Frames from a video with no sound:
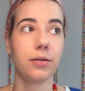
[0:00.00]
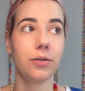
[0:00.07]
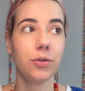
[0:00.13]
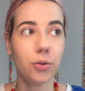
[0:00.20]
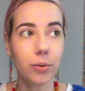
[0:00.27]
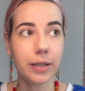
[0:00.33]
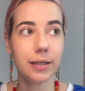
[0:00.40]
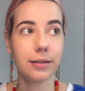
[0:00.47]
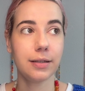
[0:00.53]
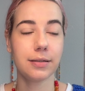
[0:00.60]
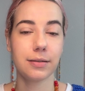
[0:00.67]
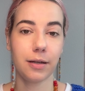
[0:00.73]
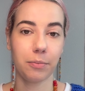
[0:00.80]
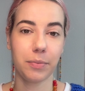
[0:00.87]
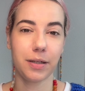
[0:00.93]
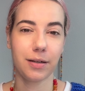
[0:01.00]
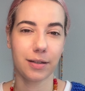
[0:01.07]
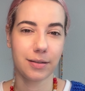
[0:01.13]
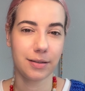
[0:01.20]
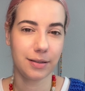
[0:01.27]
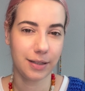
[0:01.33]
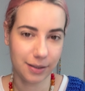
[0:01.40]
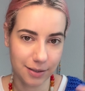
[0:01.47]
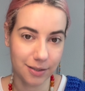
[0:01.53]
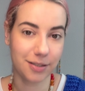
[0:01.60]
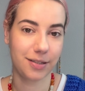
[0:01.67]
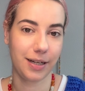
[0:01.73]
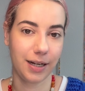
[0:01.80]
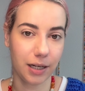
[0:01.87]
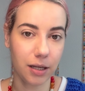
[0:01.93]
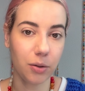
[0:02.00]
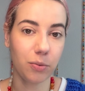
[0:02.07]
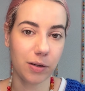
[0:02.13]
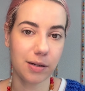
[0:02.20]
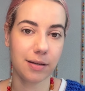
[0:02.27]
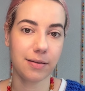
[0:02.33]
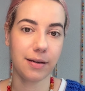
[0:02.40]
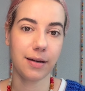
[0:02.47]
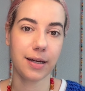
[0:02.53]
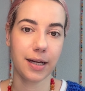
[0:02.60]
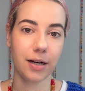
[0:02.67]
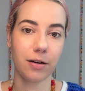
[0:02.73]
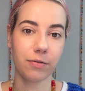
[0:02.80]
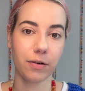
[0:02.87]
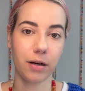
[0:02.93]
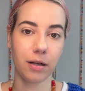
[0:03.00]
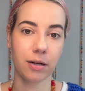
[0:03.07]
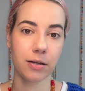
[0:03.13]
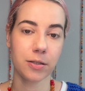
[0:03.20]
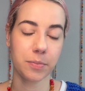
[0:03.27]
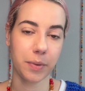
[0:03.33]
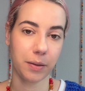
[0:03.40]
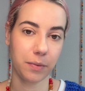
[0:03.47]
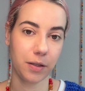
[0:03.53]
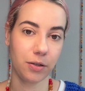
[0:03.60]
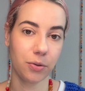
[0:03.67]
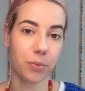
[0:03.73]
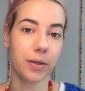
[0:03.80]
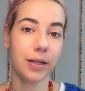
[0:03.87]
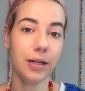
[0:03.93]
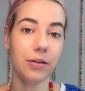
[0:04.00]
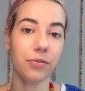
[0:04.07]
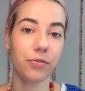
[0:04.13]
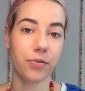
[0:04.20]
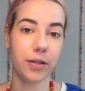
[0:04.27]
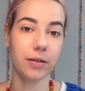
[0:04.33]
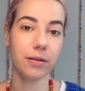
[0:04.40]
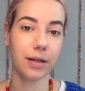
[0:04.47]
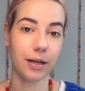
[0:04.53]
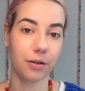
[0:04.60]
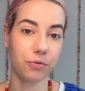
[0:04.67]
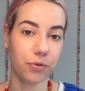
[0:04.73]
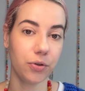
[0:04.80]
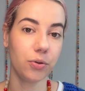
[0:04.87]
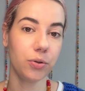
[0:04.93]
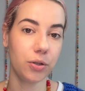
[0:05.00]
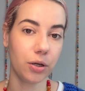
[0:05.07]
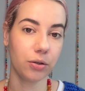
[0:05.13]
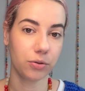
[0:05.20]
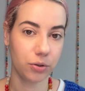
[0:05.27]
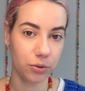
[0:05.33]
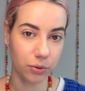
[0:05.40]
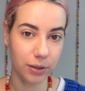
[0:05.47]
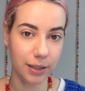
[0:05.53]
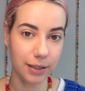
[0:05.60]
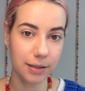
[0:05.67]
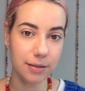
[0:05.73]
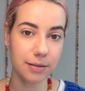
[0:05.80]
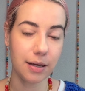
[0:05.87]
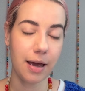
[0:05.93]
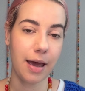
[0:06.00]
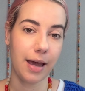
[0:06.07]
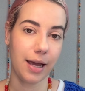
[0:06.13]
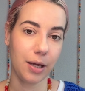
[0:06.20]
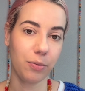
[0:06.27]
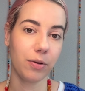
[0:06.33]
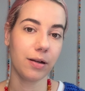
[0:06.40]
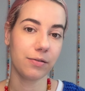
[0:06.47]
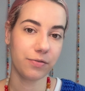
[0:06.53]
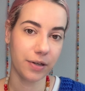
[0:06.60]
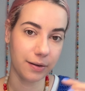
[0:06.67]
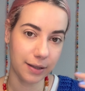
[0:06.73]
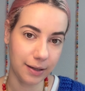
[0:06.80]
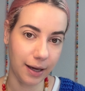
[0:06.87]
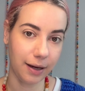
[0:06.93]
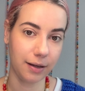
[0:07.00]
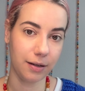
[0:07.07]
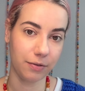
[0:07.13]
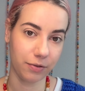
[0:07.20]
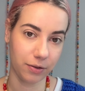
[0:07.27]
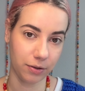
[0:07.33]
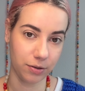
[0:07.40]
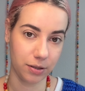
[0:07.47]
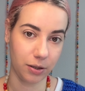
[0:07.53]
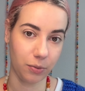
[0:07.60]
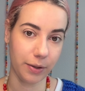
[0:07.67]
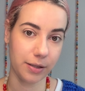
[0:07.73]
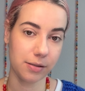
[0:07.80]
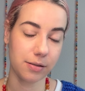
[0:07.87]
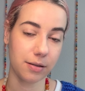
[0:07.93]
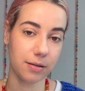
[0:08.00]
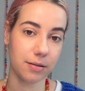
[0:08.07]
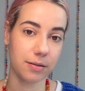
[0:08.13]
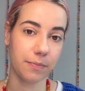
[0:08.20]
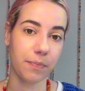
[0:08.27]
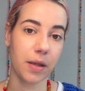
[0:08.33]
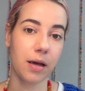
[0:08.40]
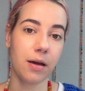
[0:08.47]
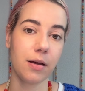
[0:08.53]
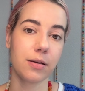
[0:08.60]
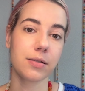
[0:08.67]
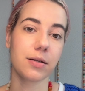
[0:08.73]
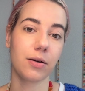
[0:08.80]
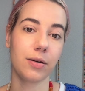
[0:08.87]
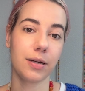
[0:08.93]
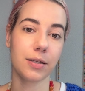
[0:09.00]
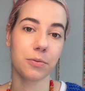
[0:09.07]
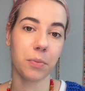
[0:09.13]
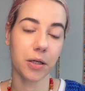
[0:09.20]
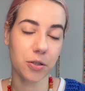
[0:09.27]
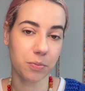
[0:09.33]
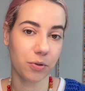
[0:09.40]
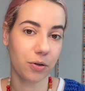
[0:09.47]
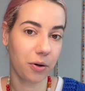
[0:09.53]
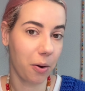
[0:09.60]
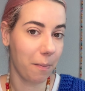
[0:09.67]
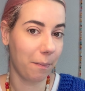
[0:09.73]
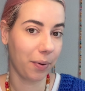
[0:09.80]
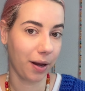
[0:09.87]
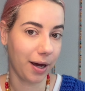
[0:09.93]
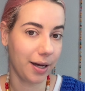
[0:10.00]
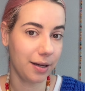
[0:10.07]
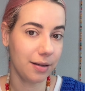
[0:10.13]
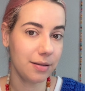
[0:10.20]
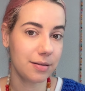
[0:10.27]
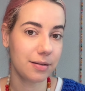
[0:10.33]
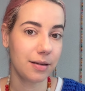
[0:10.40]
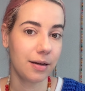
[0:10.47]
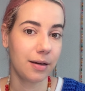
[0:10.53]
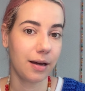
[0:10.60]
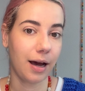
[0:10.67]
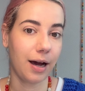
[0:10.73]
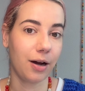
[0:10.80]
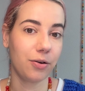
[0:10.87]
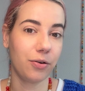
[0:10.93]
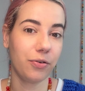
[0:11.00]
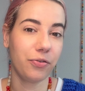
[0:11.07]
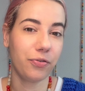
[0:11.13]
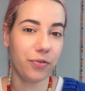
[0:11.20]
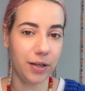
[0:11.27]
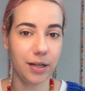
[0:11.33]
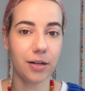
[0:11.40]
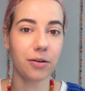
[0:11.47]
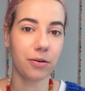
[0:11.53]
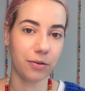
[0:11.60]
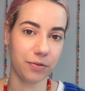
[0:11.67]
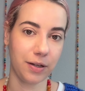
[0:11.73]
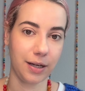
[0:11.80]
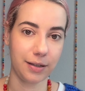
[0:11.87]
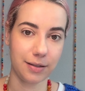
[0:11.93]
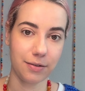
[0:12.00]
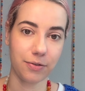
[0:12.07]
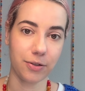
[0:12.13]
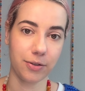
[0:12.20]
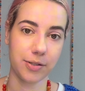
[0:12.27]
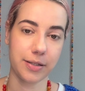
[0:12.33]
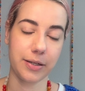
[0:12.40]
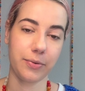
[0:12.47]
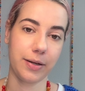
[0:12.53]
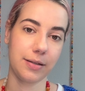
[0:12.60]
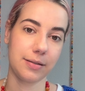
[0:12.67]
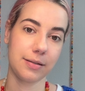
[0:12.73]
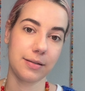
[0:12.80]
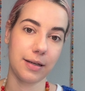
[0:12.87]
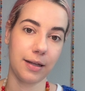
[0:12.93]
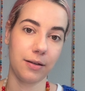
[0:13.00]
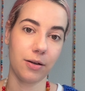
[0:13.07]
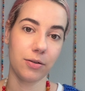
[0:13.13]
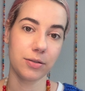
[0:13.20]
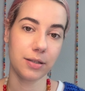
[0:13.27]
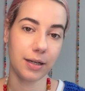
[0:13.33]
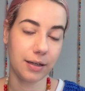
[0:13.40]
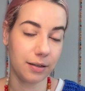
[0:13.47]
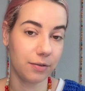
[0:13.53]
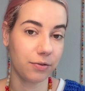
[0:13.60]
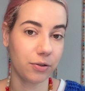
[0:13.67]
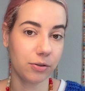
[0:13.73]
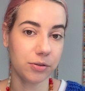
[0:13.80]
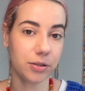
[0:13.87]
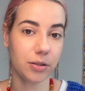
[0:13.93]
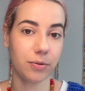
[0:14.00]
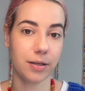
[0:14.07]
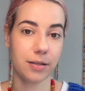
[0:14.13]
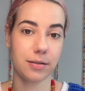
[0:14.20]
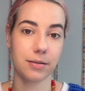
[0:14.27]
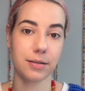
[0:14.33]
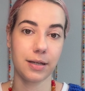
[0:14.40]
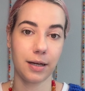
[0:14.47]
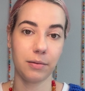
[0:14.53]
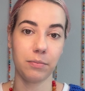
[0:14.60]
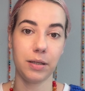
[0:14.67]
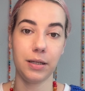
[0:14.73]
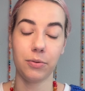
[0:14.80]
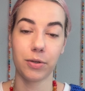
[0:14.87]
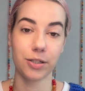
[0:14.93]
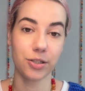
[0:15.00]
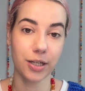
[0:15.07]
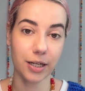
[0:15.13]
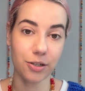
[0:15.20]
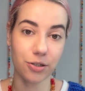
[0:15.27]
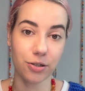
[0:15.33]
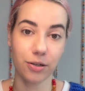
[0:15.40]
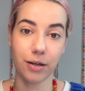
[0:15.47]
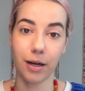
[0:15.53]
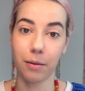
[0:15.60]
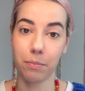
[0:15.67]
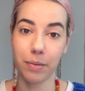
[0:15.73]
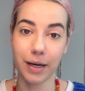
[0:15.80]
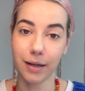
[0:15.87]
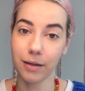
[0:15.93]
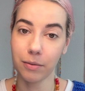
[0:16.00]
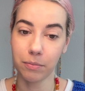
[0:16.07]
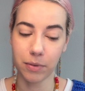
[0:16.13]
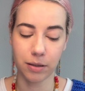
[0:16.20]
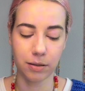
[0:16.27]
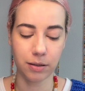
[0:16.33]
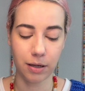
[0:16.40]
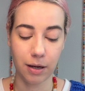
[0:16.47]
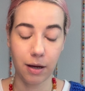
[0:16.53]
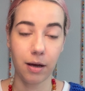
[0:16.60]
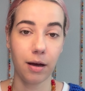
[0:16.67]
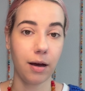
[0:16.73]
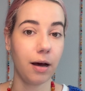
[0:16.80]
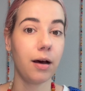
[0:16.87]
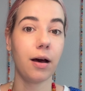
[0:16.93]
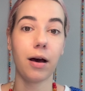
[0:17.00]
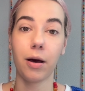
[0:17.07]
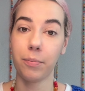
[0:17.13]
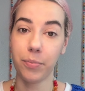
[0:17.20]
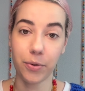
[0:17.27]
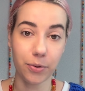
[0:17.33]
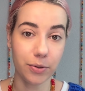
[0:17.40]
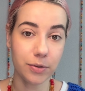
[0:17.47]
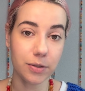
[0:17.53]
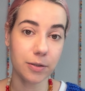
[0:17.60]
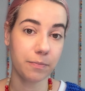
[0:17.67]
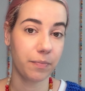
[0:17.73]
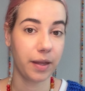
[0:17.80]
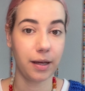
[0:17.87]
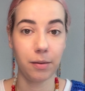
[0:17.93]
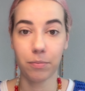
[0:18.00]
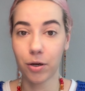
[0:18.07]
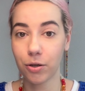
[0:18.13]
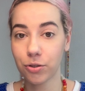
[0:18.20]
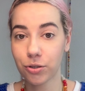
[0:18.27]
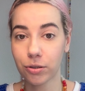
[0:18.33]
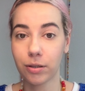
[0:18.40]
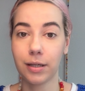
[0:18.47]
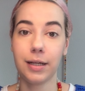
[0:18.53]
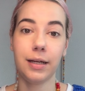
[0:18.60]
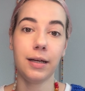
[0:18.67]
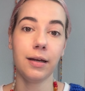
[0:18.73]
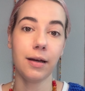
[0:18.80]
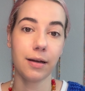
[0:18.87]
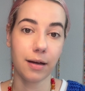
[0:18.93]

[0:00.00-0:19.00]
doing this not because necessarily you want to take care of others, but you really feel that if you don't do this, it will have very negative consequences. So it is much more compliance out of fear of negative consequences. And those negative consequences can be rejection, abandonment, abuse, emotionally,